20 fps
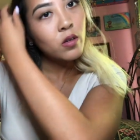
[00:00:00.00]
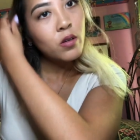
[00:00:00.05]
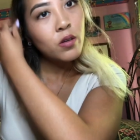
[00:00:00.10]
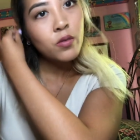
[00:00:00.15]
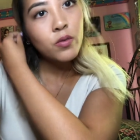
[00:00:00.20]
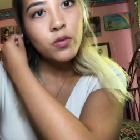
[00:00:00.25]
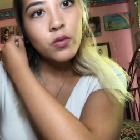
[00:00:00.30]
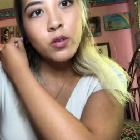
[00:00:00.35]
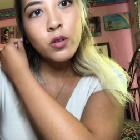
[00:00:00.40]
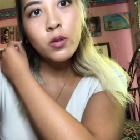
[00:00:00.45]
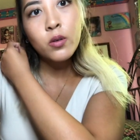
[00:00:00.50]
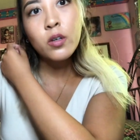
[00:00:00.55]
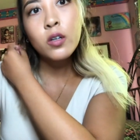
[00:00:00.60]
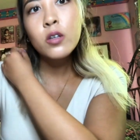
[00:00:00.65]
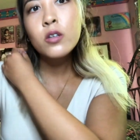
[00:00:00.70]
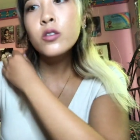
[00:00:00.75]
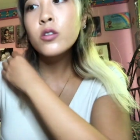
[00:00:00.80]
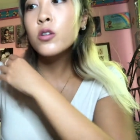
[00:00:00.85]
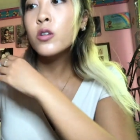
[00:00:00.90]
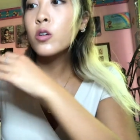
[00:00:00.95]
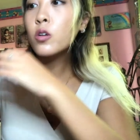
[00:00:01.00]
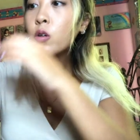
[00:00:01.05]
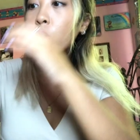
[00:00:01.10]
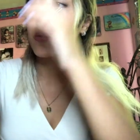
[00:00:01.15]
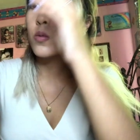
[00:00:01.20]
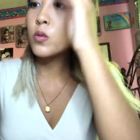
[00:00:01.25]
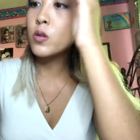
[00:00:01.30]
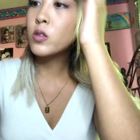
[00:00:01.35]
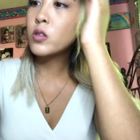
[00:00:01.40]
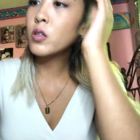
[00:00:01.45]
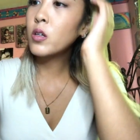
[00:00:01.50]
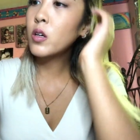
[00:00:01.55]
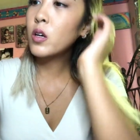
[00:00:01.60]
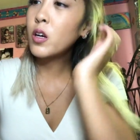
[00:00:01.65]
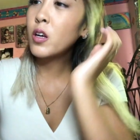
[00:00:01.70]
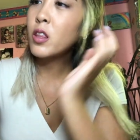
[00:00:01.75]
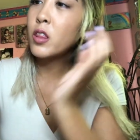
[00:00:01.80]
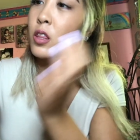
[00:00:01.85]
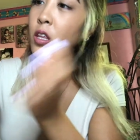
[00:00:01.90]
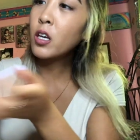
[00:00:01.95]
a few years ago was,
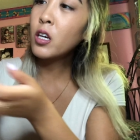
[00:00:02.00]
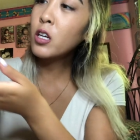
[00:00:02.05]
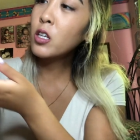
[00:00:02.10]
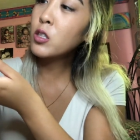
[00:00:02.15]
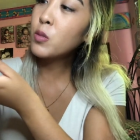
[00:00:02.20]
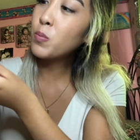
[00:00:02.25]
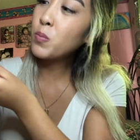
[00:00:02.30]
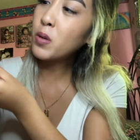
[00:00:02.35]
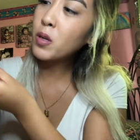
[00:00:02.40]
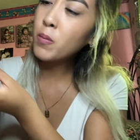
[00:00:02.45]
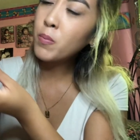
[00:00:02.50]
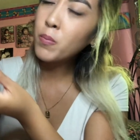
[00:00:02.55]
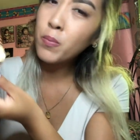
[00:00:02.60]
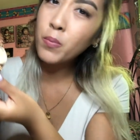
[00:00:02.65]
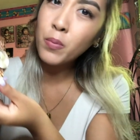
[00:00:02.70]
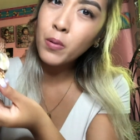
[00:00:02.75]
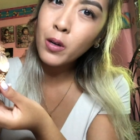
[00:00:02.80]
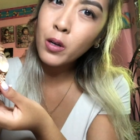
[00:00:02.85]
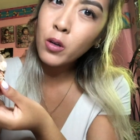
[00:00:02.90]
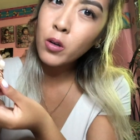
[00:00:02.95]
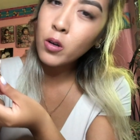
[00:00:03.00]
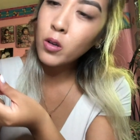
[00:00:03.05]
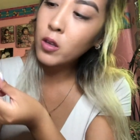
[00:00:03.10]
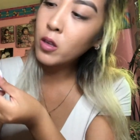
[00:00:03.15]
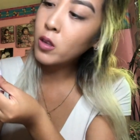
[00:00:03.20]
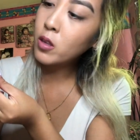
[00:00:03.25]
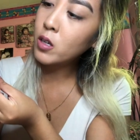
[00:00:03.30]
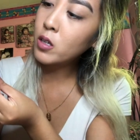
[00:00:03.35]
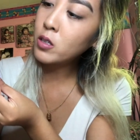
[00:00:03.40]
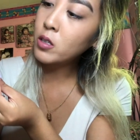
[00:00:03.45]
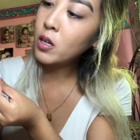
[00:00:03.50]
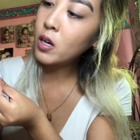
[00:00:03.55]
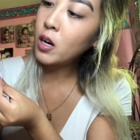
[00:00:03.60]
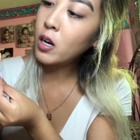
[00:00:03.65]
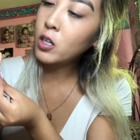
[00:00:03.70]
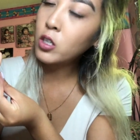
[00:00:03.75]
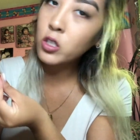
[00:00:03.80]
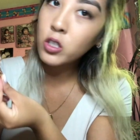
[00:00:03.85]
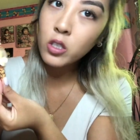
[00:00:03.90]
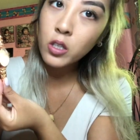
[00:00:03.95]
I think it's a bit bigger than this
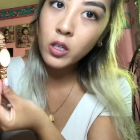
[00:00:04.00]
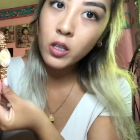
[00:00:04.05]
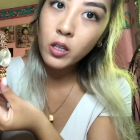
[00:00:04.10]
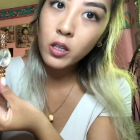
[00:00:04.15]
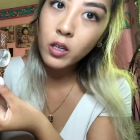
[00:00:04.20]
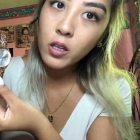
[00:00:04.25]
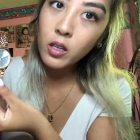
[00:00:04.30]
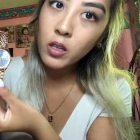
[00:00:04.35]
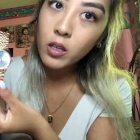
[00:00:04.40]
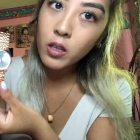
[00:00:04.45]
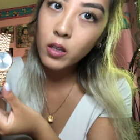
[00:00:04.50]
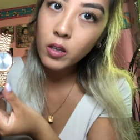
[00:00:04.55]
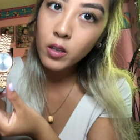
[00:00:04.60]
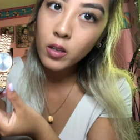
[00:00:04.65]
actually.